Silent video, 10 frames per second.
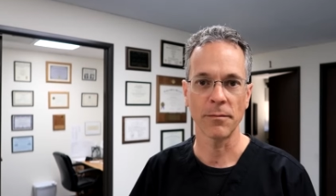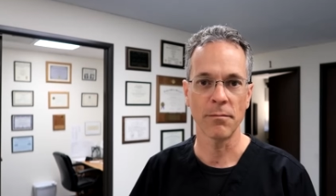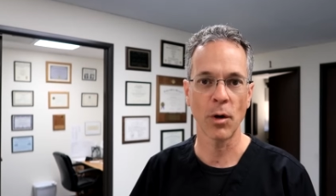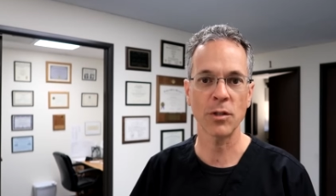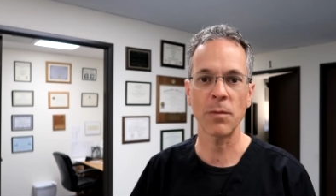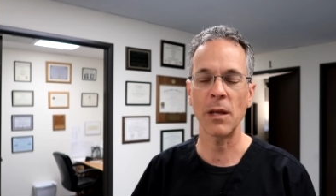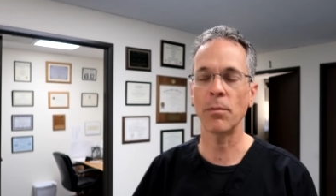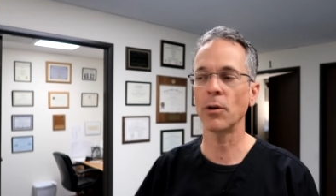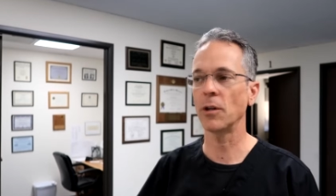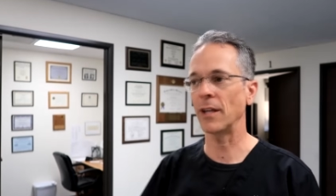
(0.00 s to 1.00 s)
Most
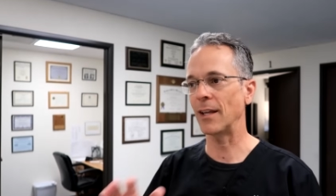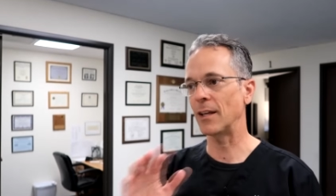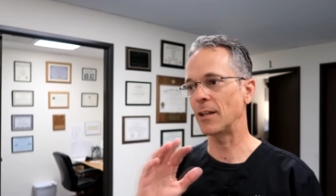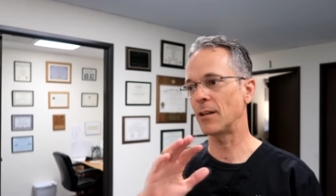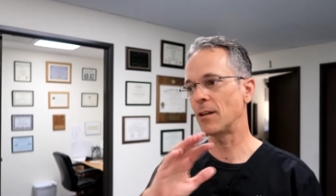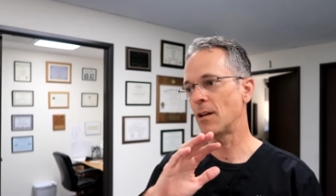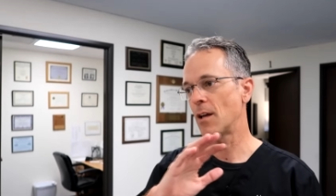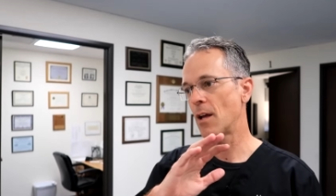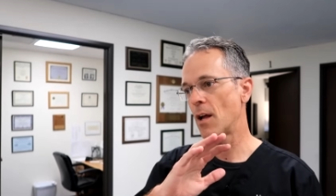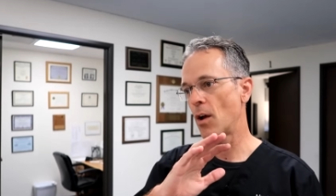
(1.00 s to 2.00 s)
people, when
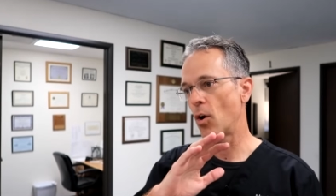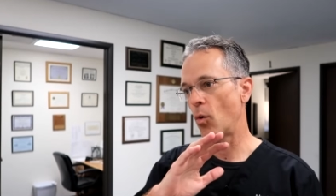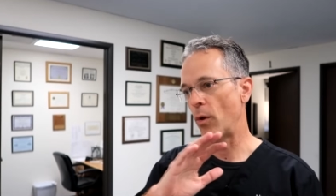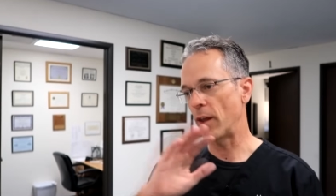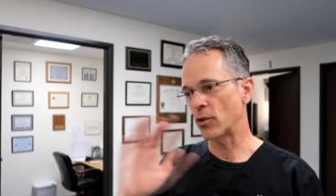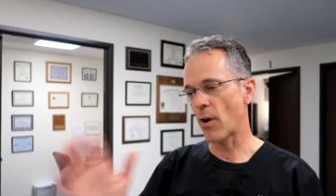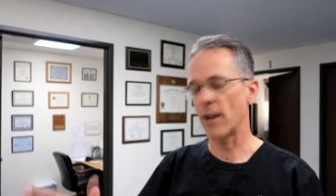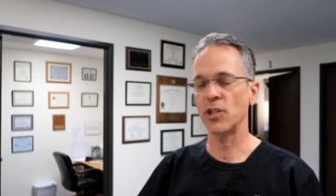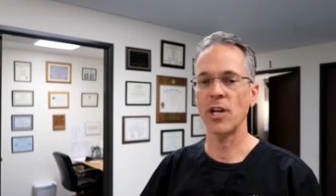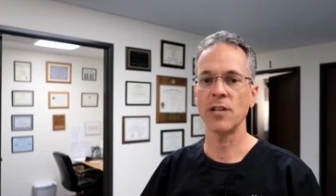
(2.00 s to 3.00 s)
they try
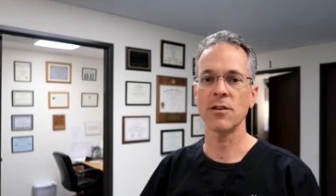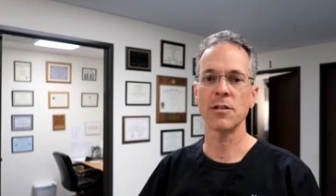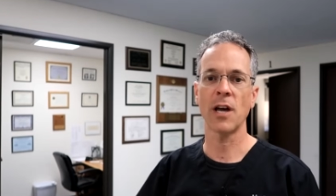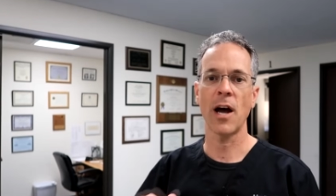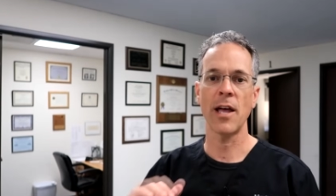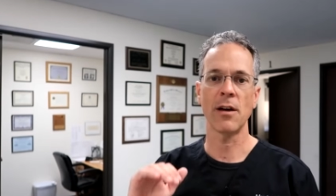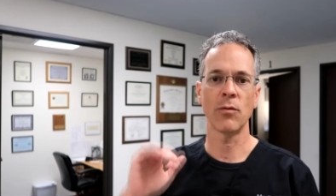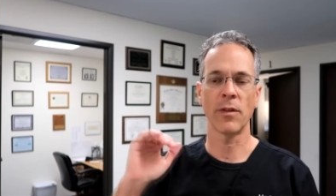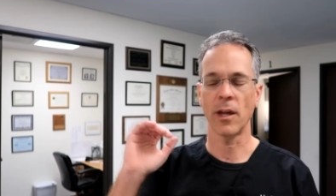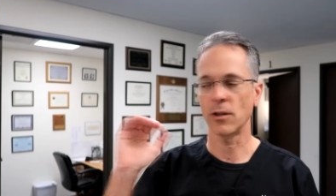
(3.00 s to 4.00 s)
to change their diet,
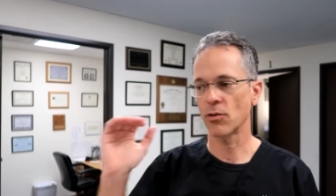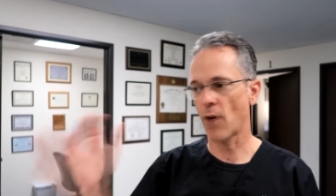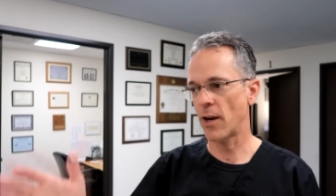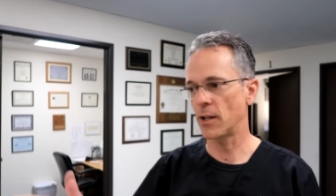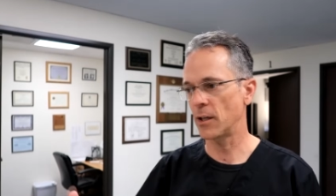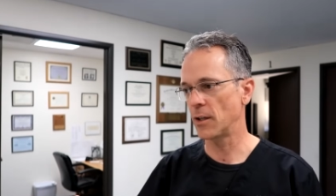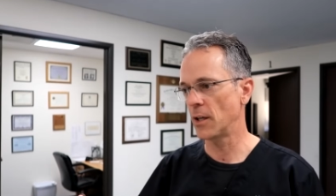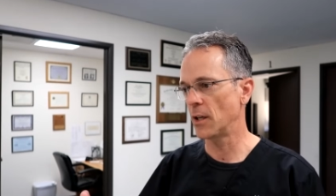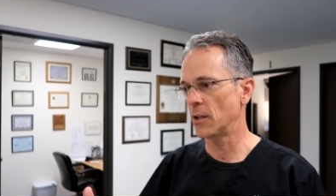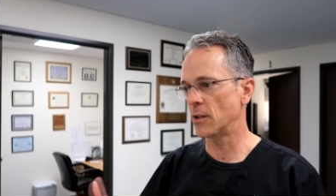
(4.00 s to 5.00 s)
when they try to
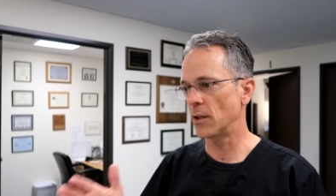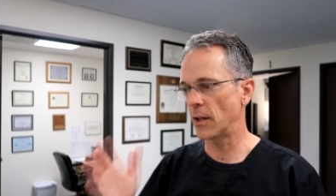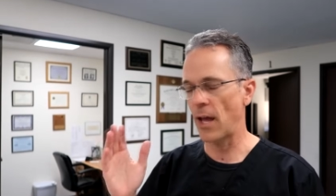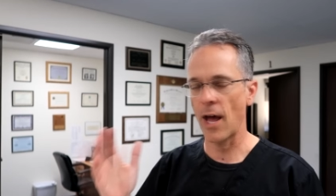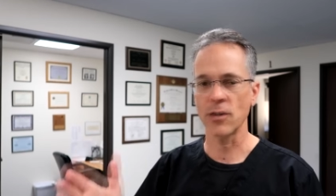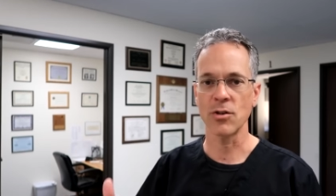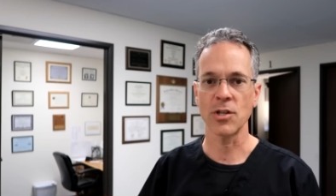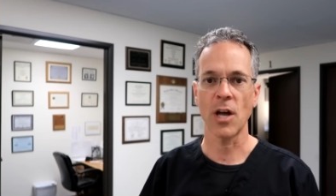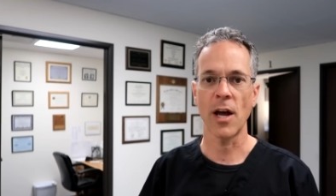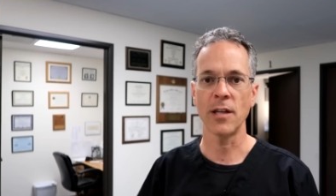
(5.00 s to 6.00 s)

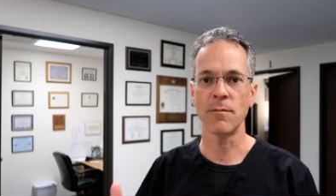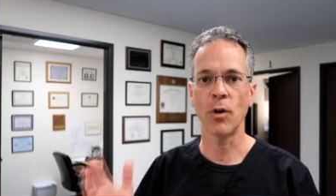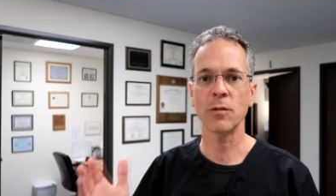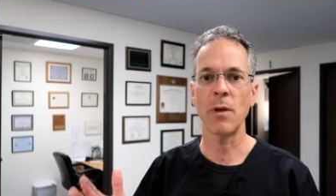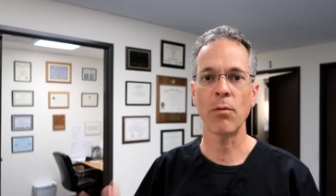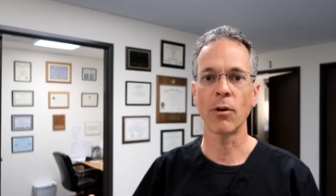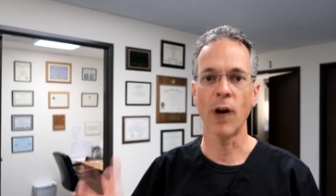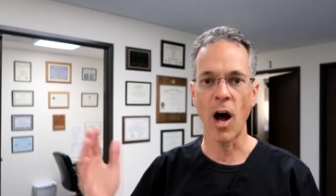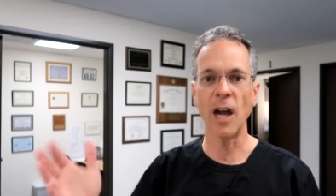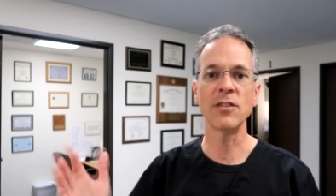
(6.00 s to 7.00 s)
exercise, most people
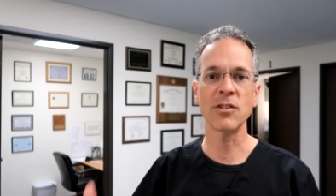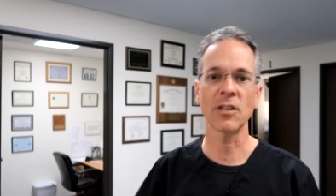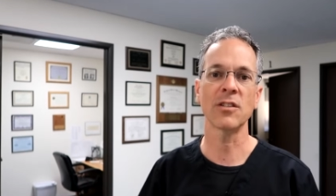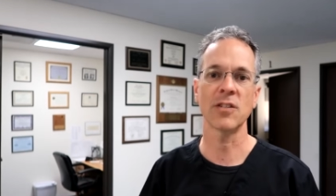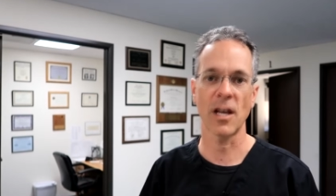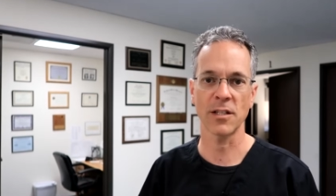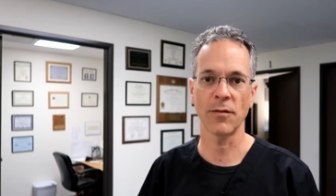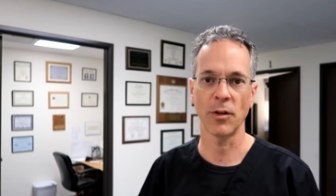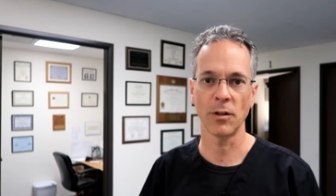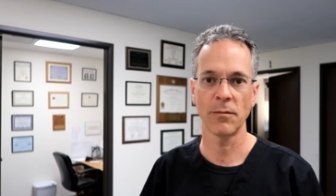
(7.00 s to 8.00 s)
are
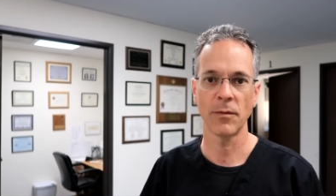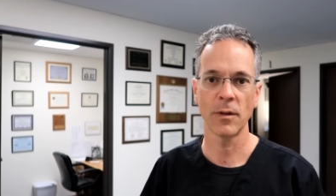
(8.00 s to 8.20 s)
unsuccessful.